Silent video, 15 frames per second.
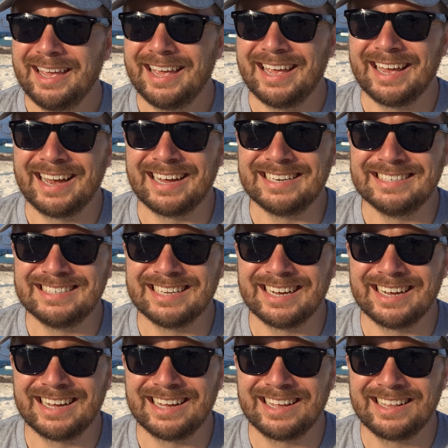and
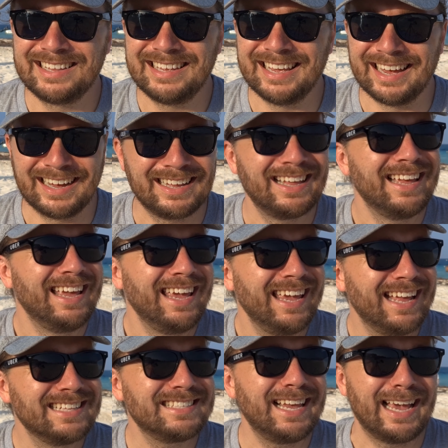yeah,
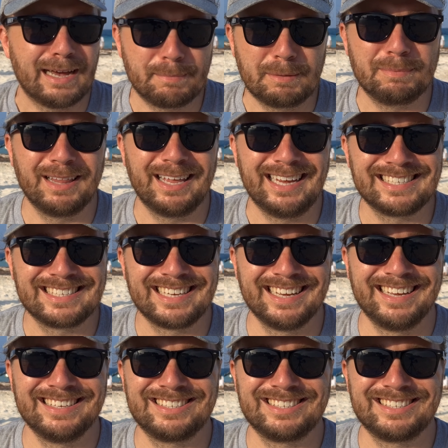it's a happy place.